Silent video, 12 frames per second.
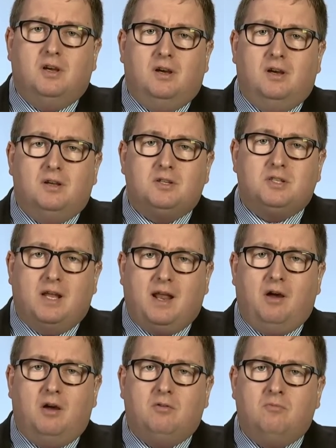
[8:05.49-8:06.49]
Uh, set
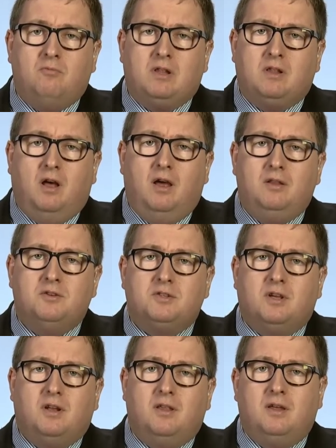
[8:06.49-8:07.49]
out her own red
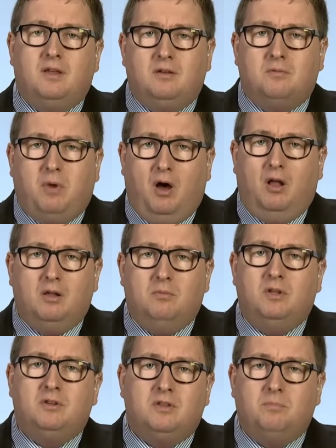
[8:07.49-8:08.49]
lines, and I think
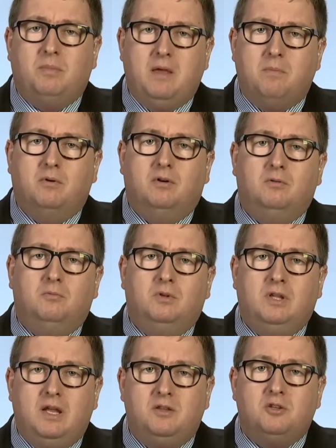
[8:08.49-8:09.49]
Parliament and the people will
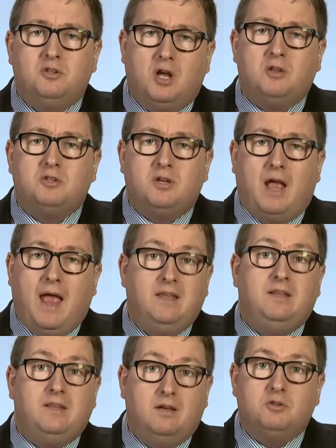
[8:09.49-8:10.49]
need to judge
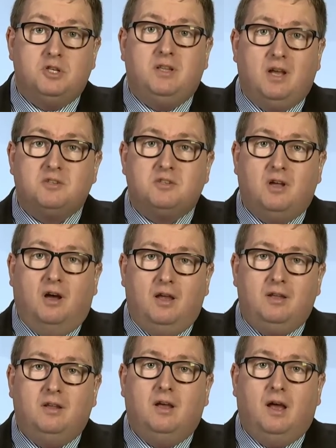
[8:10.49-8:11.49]
any deal she does
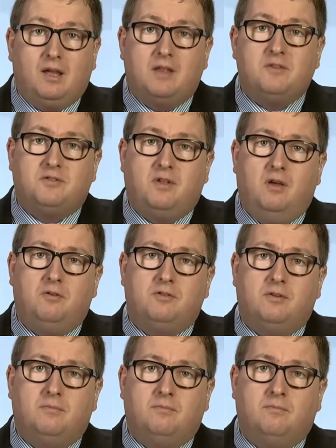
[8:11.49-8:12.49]
sign against those.